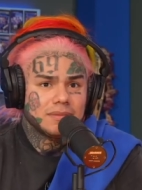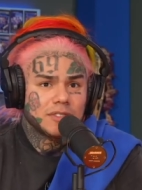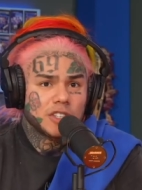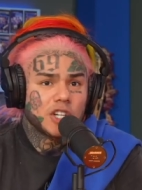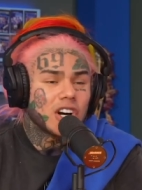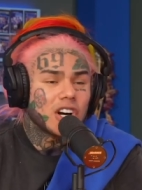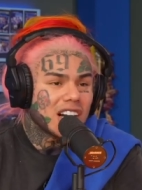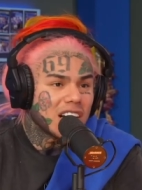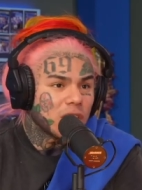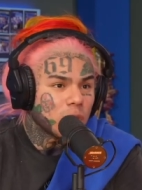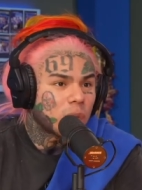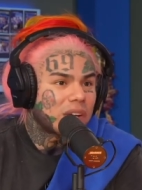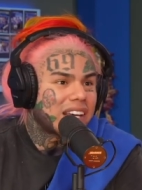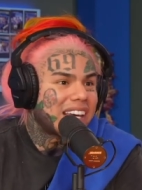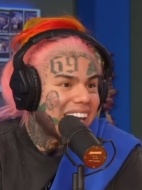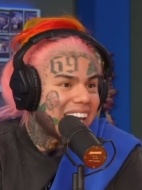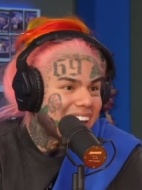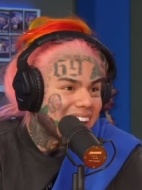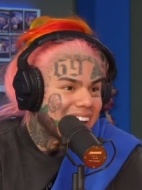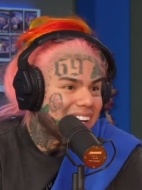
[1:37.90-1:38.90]
you're a little
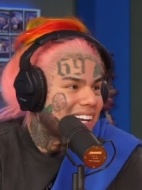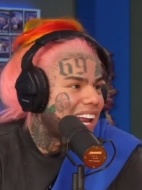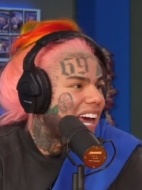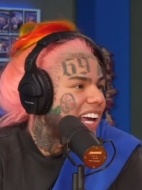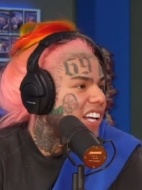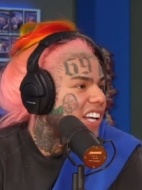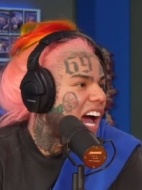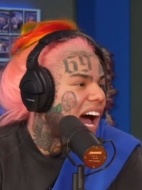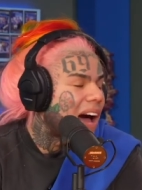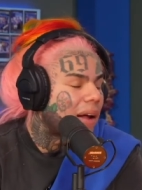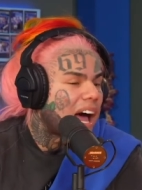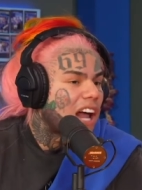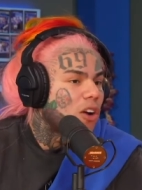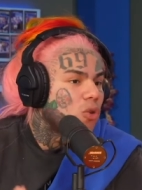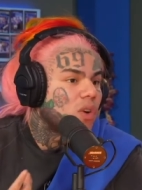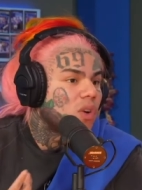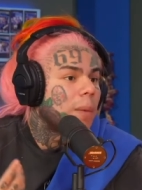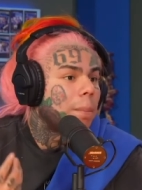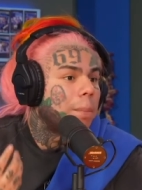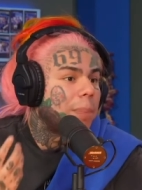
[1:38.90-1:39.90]
kid. Like, I, I,
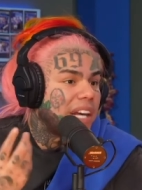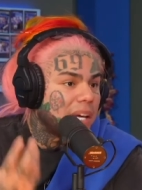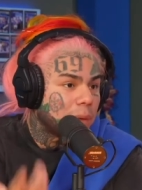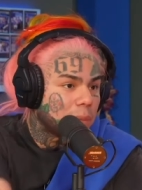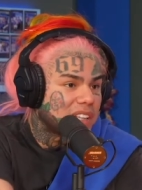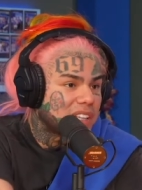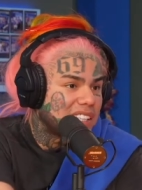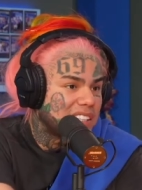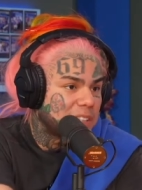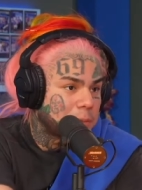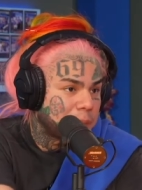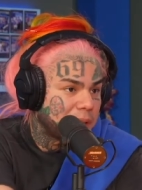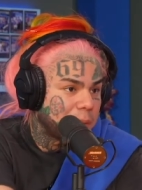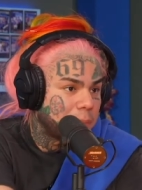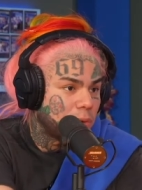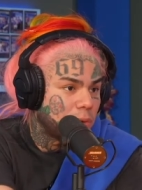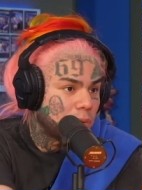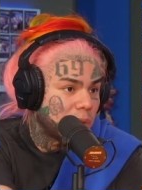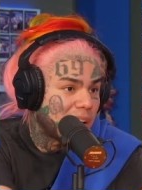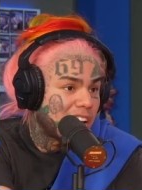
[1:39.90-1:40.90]
don't compete with these
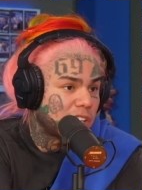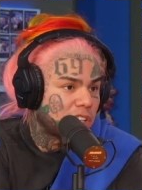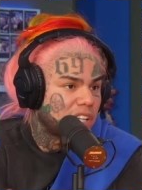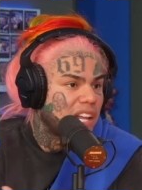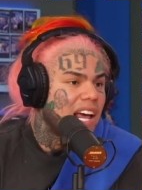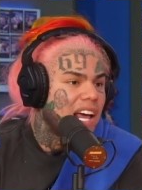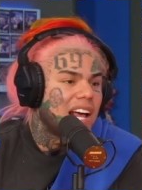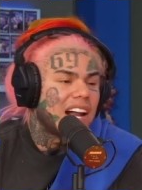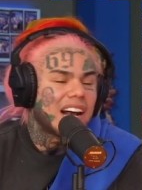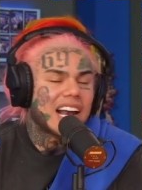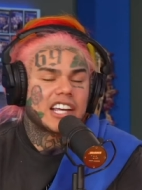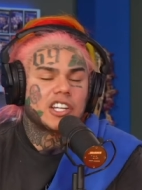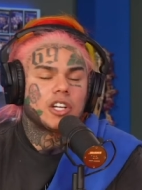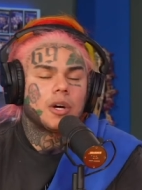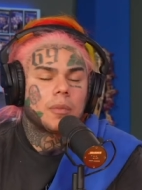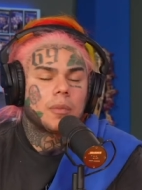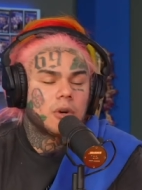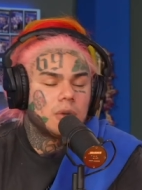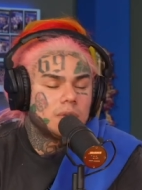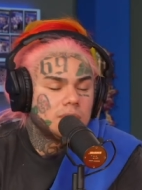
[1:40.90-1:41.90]
people. Like, like,
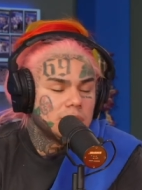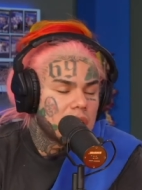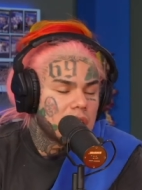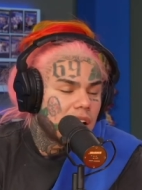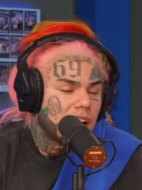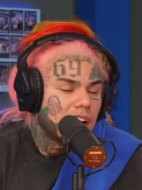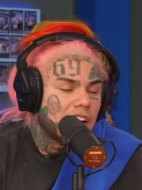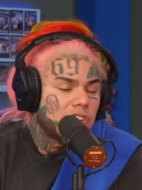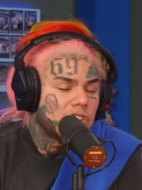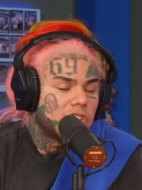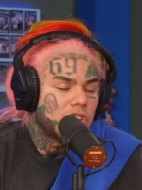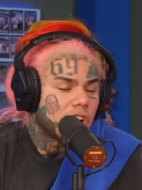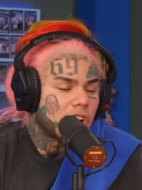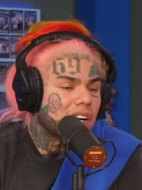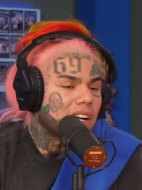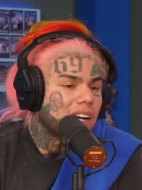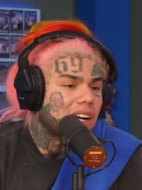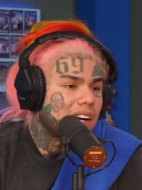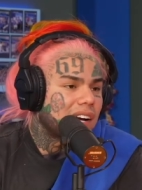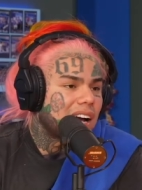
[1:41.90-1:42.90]
yo, bro,
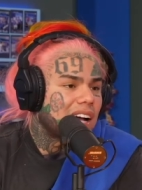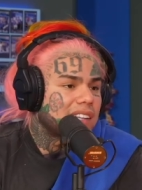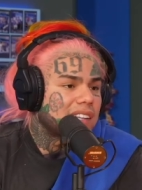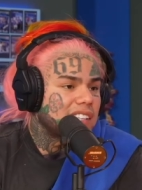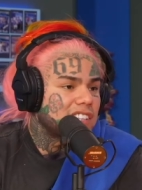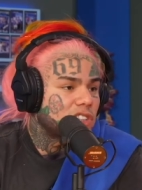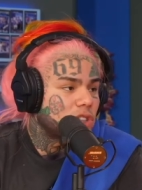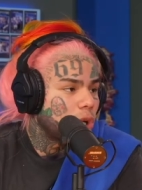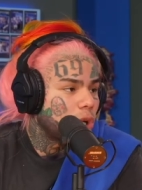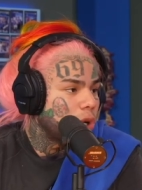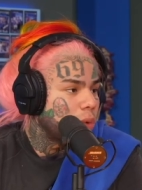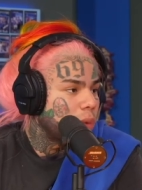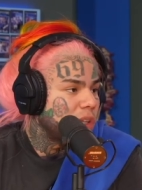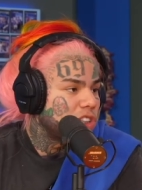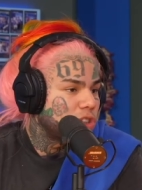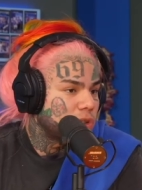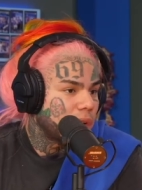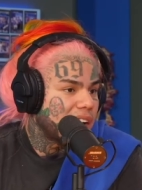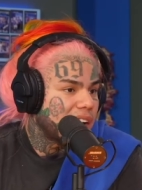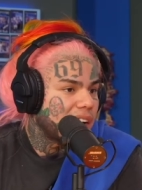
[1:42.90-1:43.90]
Durk got this song
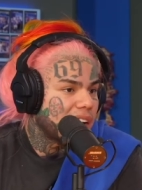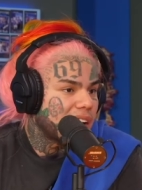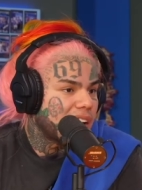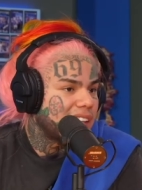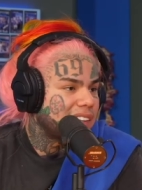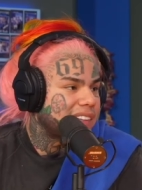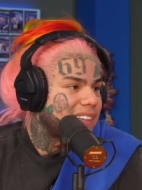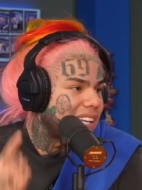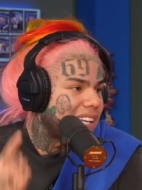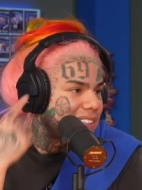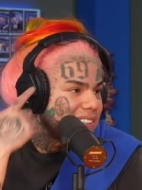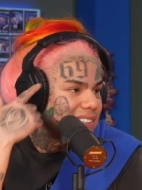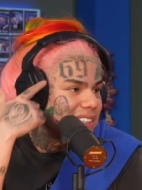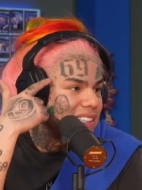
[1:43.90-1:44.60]
with Drake and thinks